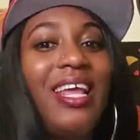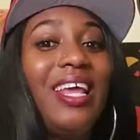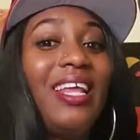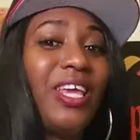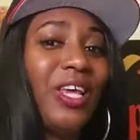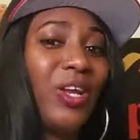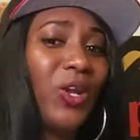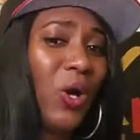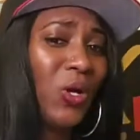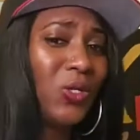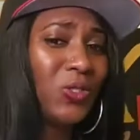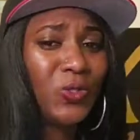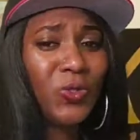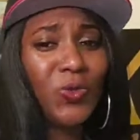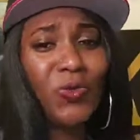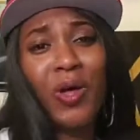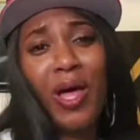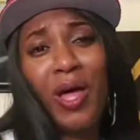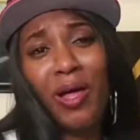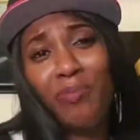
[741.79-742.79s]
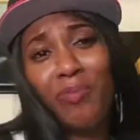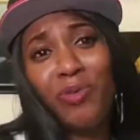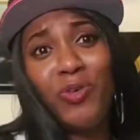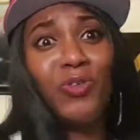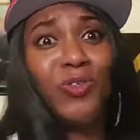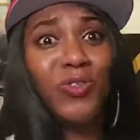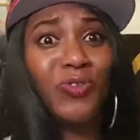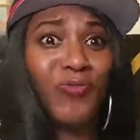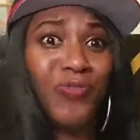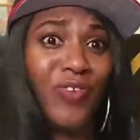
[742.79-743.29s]
it can also help
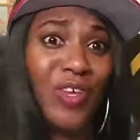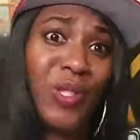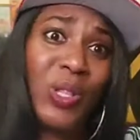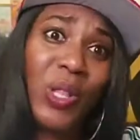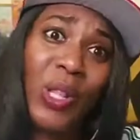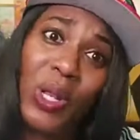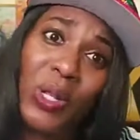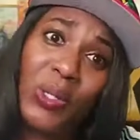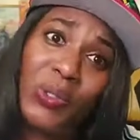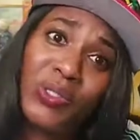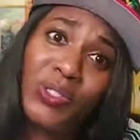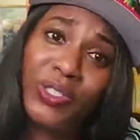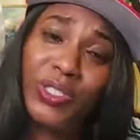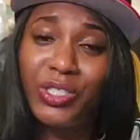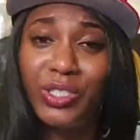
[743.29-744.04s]
you to feel closer